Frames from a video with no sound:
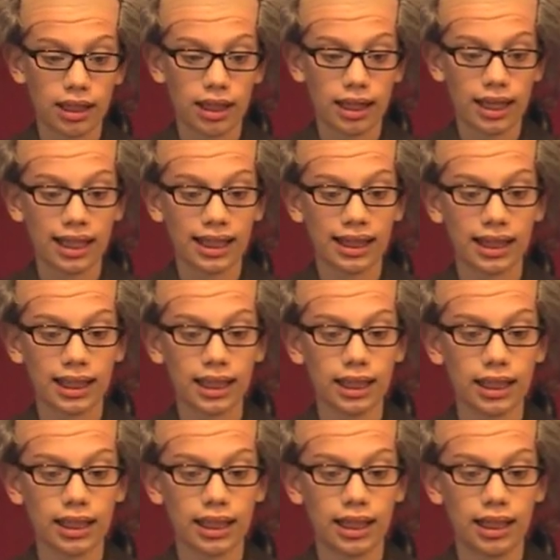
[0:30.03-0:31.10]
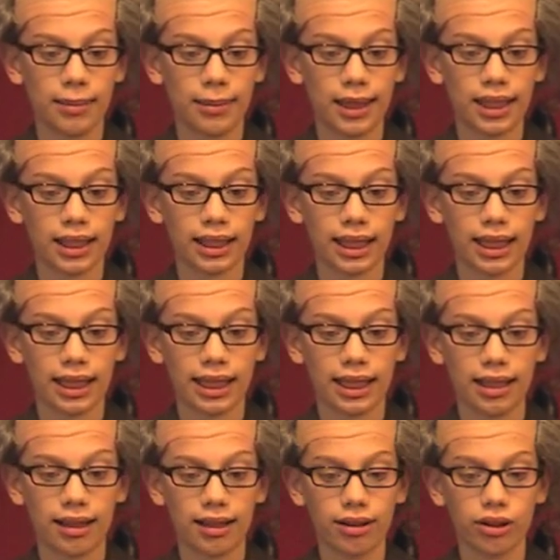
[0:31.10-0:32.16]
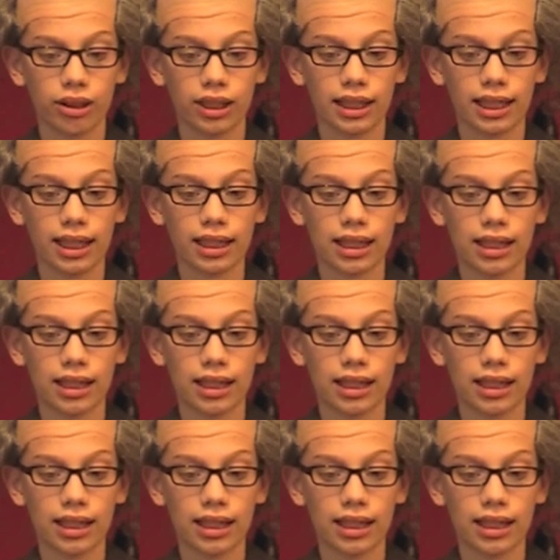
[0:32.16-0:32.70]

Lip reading: I think I may say that I understand